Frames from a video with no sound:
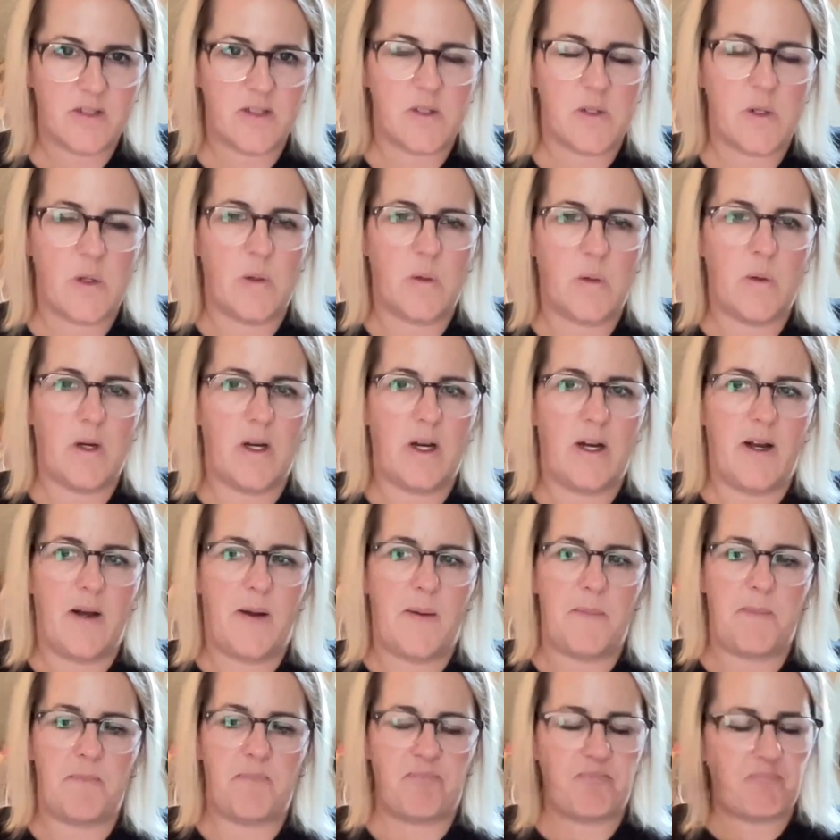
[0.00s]
So
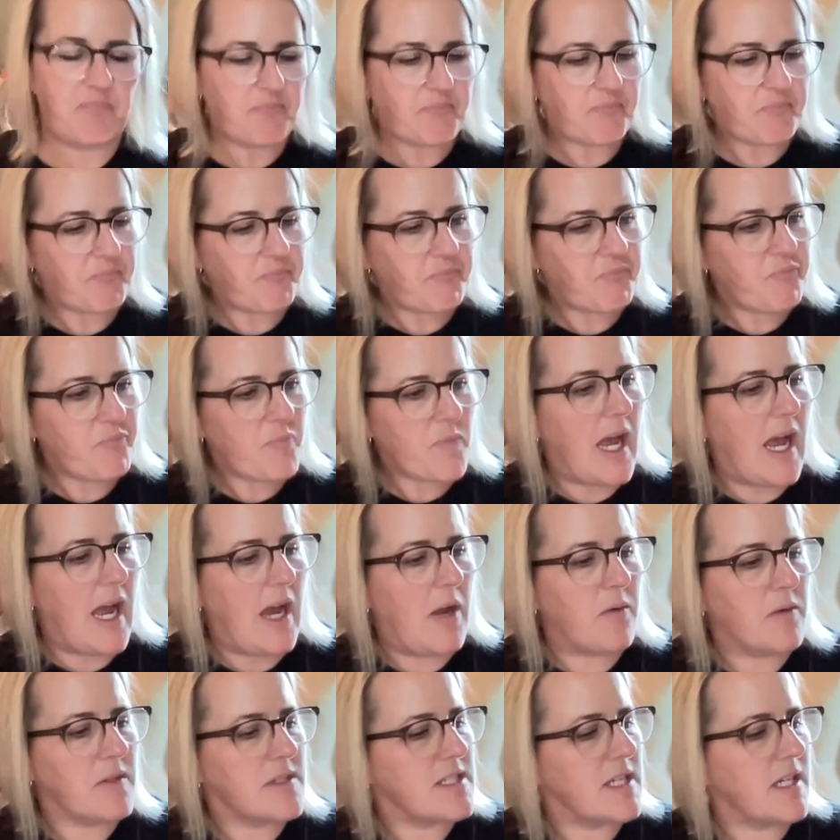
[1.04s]

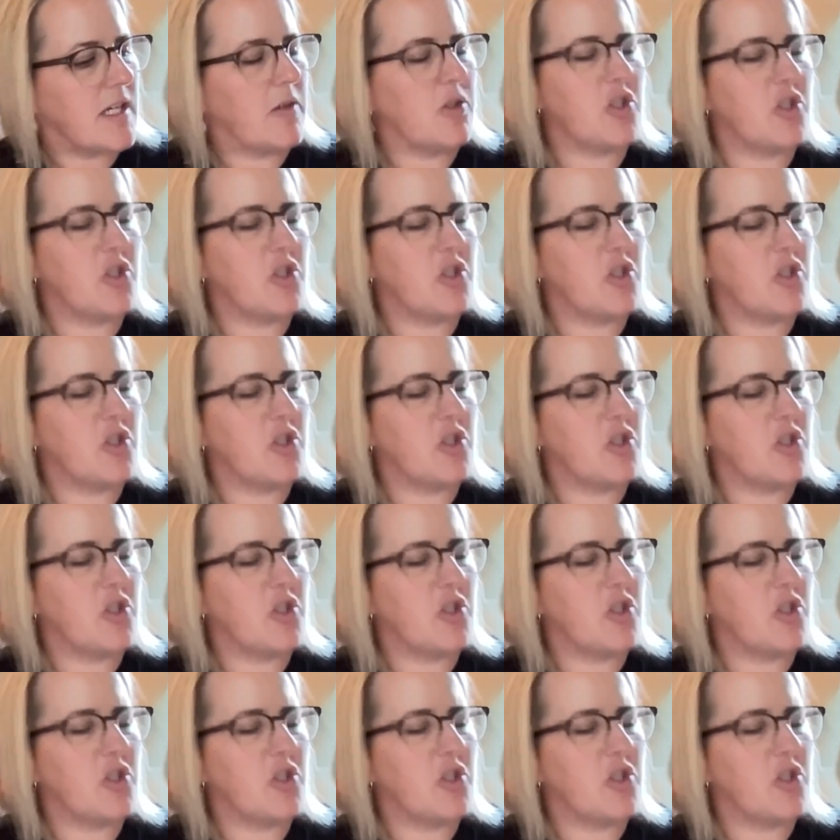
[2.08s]
I was like,